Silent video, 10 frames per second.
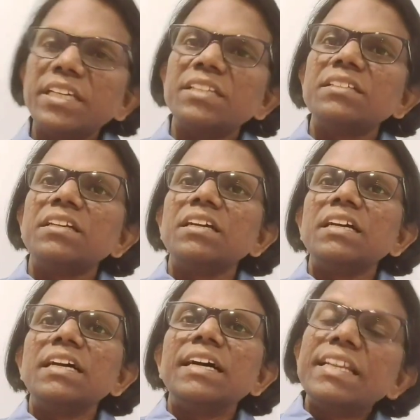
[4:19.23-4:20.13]
Then
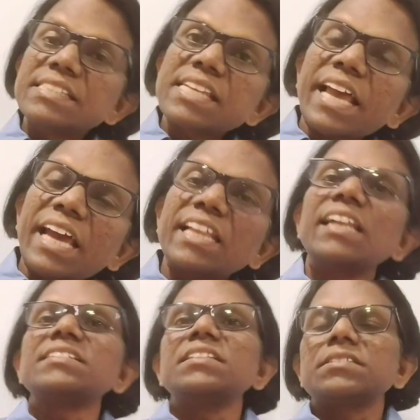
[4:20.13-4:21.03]
risk
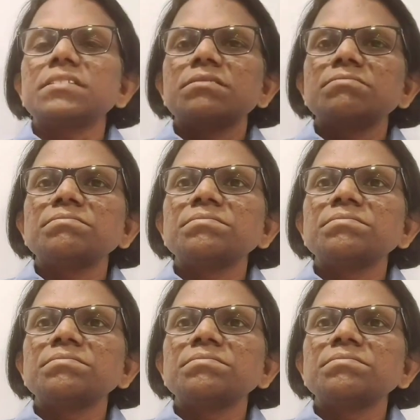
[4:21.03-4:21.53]
analysis.